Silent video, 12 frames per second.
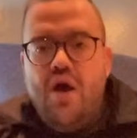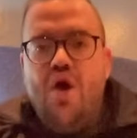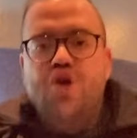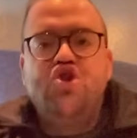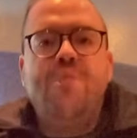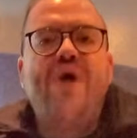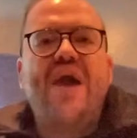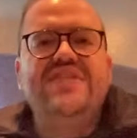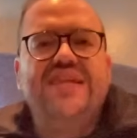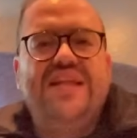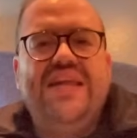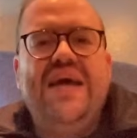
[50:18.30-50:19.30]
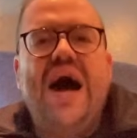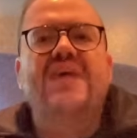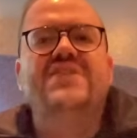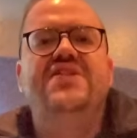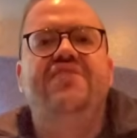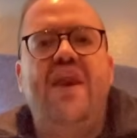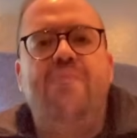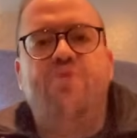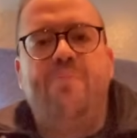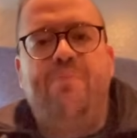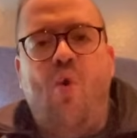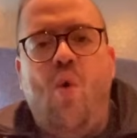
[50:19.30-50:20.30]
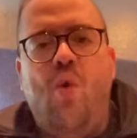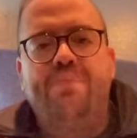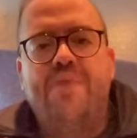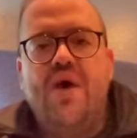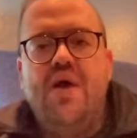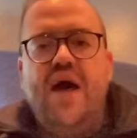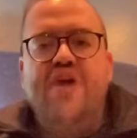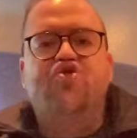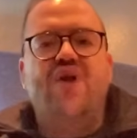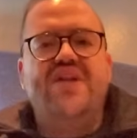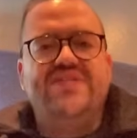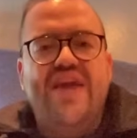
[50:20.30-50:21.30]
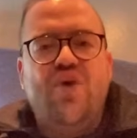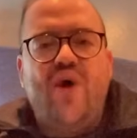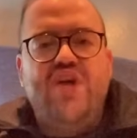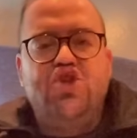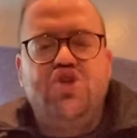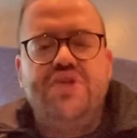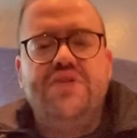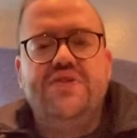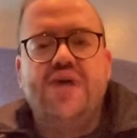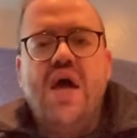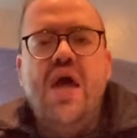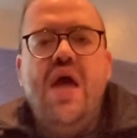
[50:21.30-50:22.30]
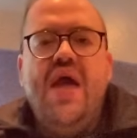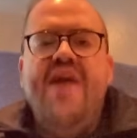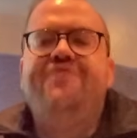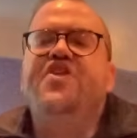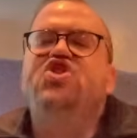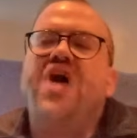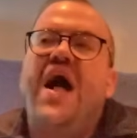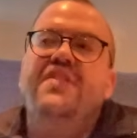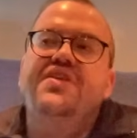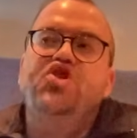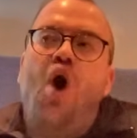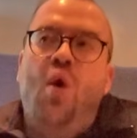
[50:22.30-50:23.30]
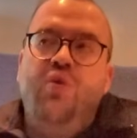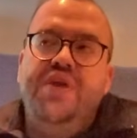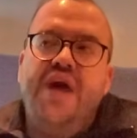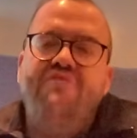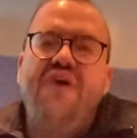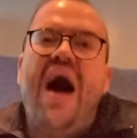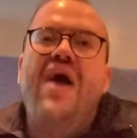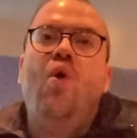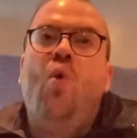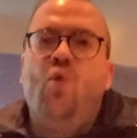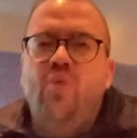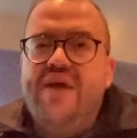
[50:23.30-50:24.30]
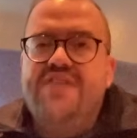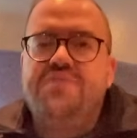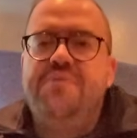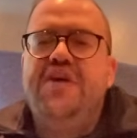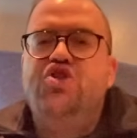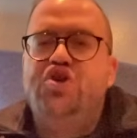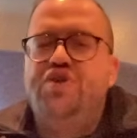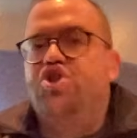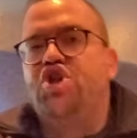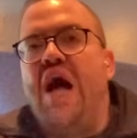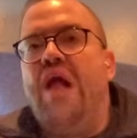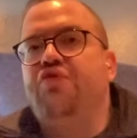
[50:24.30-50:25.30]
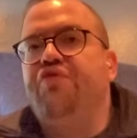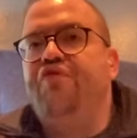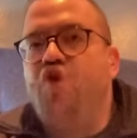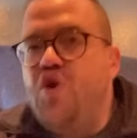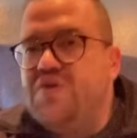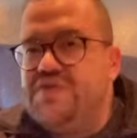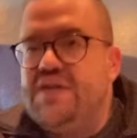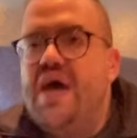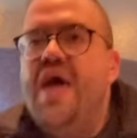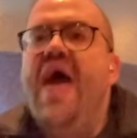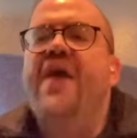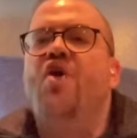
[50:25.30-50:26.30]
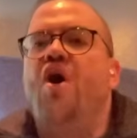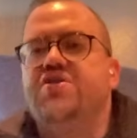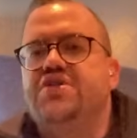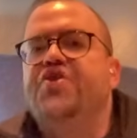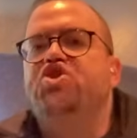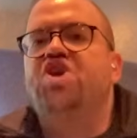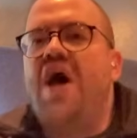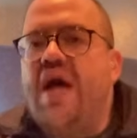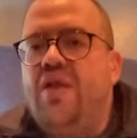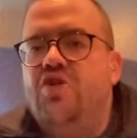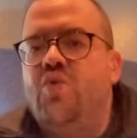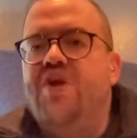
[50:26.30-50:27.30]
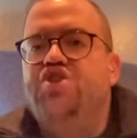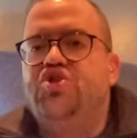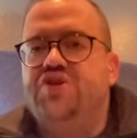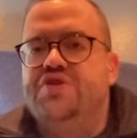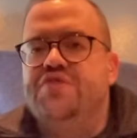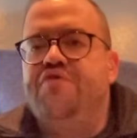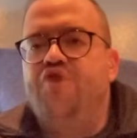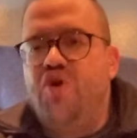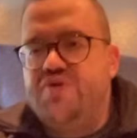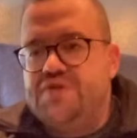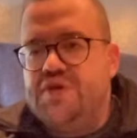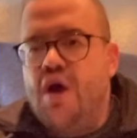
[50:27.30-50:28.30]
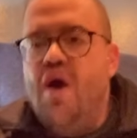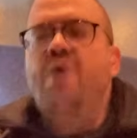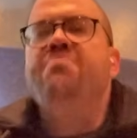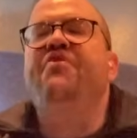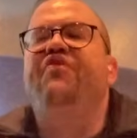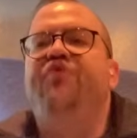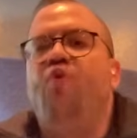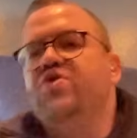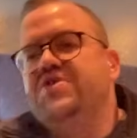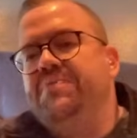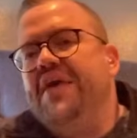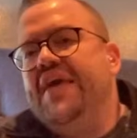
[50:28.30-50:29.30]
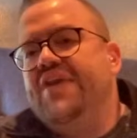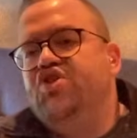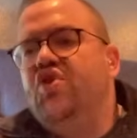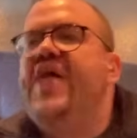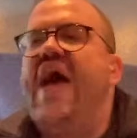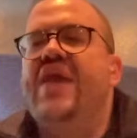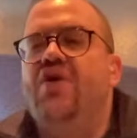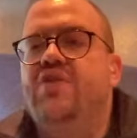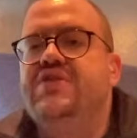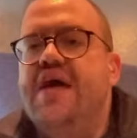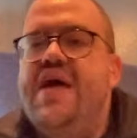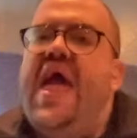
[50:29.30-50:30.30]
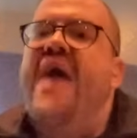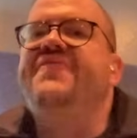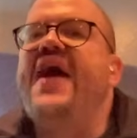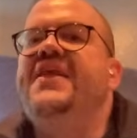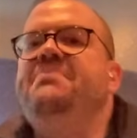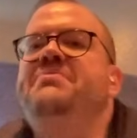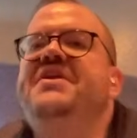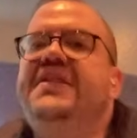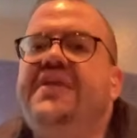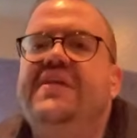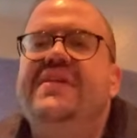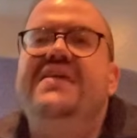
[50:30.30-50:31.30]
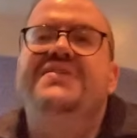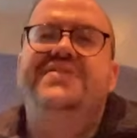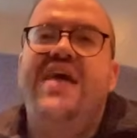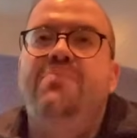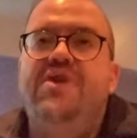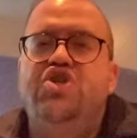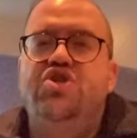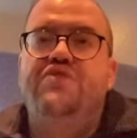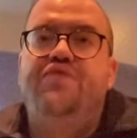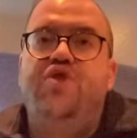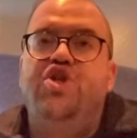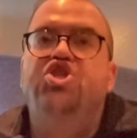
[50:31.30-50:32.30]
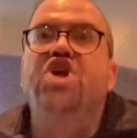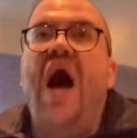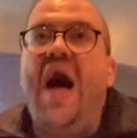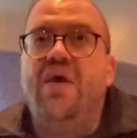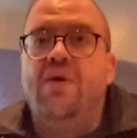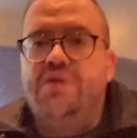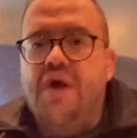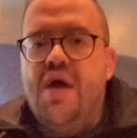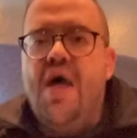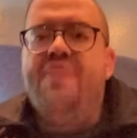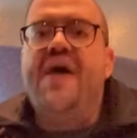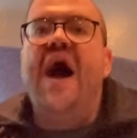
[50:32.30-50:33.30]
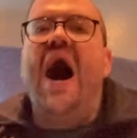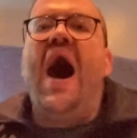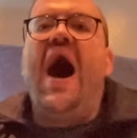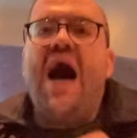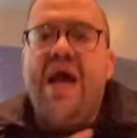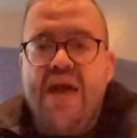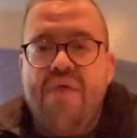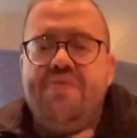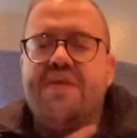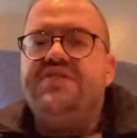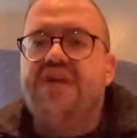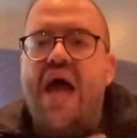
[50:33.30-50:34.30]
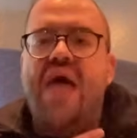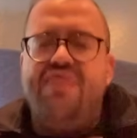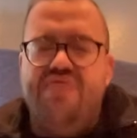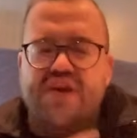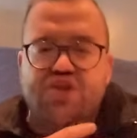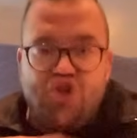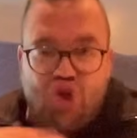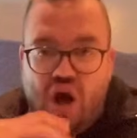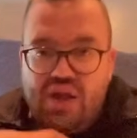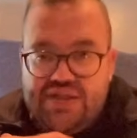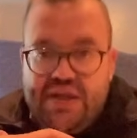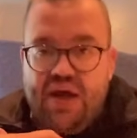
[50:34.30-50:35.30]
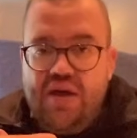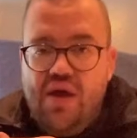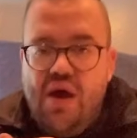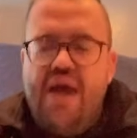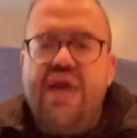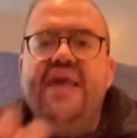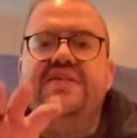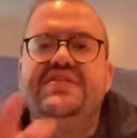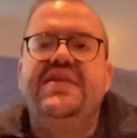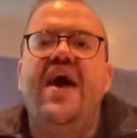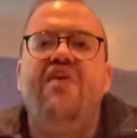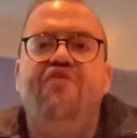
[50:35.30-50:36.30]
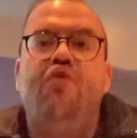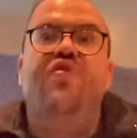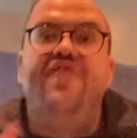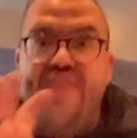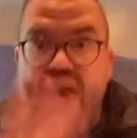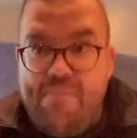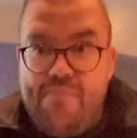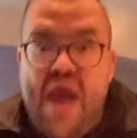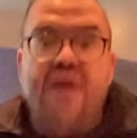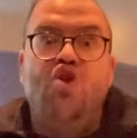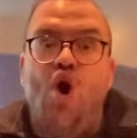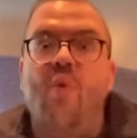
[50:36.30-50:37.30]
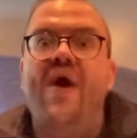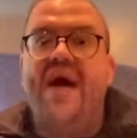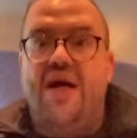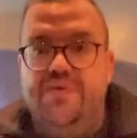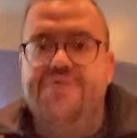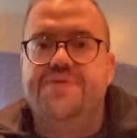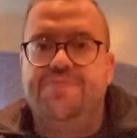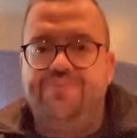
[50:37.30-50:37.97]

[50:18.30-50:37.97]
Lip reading: So practically, guys, develop rapport, address their questions. If the child is old enough, I always speak to the child first and ask the child questions first before speaking to the adult, and that immediately establishes for the child that I am this doctor is here for them and no one else.